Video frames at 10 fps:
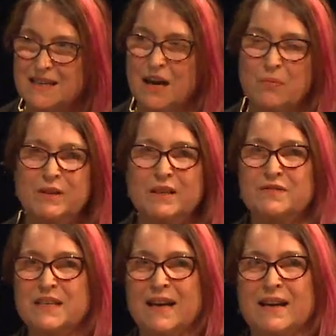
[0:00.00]
I wouldn't
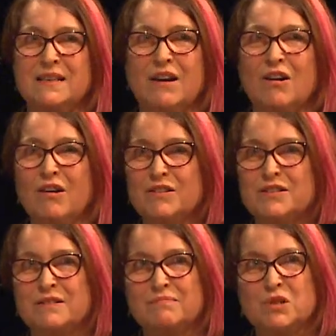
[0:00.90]
have dared
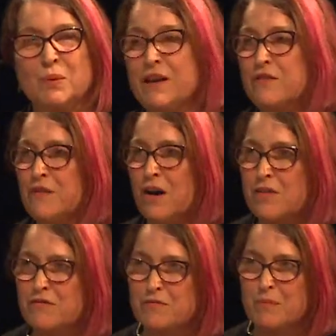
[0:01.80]
ask
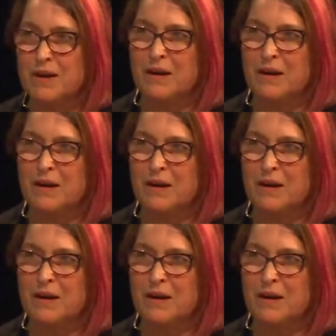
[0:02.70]
25 of my